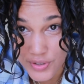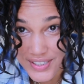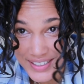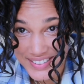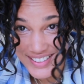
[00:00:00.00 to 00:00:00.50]

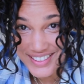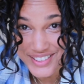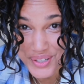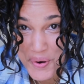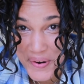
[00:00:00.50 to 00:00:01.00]
technique, a
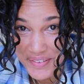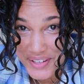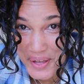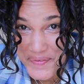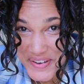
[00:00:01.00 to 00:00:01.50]
new way of
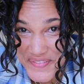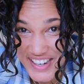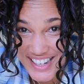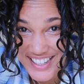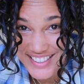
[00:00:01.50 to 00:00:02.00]
clumping
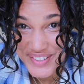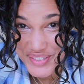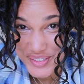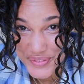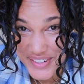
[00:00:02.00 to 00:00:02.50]
my hair that
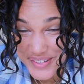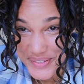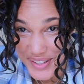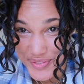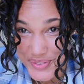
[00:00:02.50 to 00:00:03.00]
works very
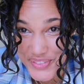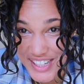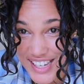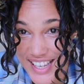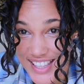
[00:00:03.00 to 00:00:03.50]
well for
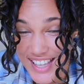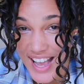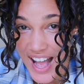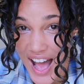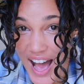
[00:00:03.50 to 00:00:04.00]
me, and
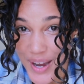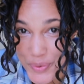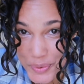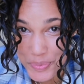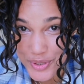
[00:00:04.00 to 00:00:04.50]
I
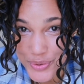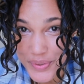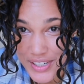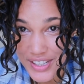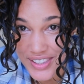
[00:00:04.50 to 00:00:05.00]
will be
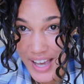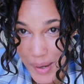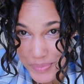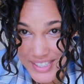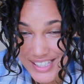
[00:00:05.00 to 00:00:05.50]
doing an
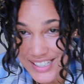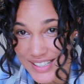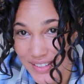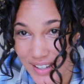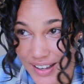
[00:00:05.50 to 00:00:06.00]
update
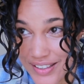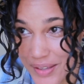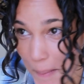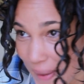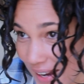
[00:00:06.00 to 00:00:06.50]

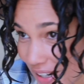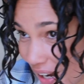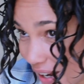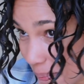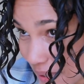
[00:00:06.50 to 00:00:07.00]
on my
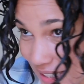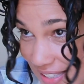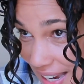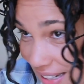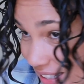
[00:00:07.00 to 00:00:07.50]
clumping
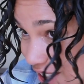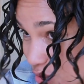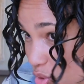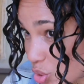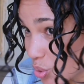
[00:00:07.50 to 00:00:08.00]
technique
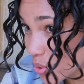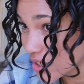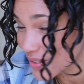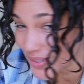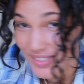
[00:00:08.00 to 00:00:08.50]

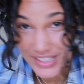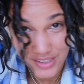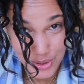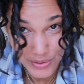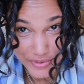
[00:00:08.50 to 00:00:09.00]
soon, so stay
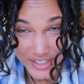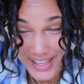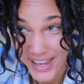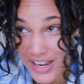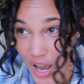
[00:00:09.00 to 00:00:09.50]
tuned for
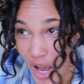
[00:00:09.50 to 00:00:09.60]
that.